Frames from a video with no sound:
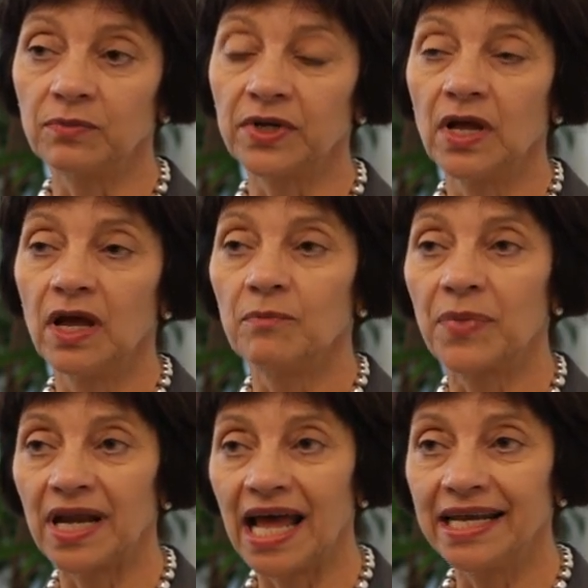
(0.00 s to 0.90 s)
But
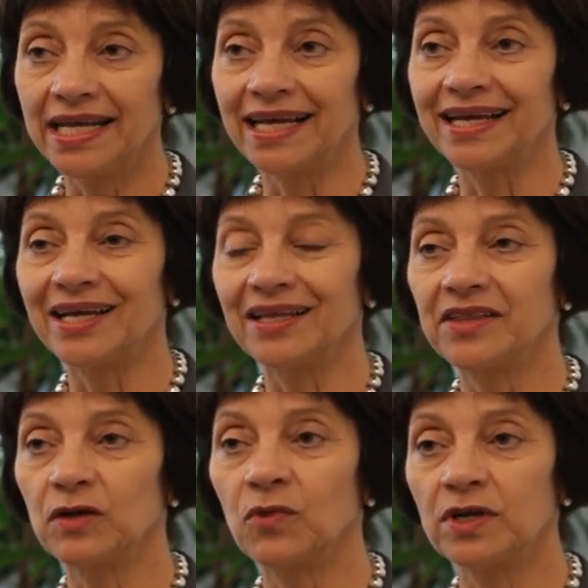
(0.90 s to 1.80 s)
planning. Uh, I
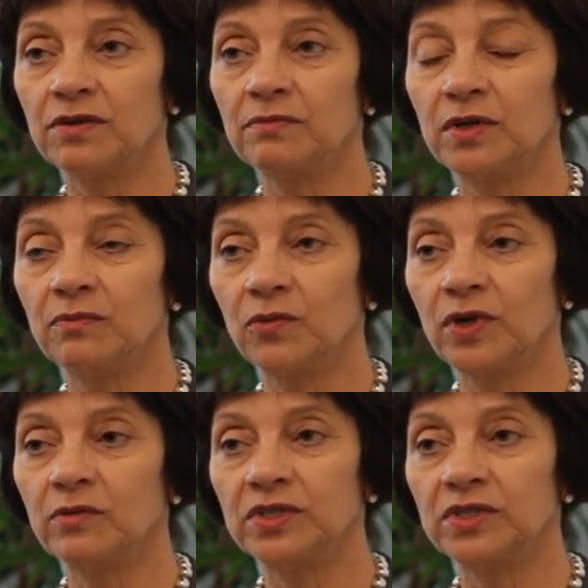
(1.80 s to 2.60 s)
think one of the one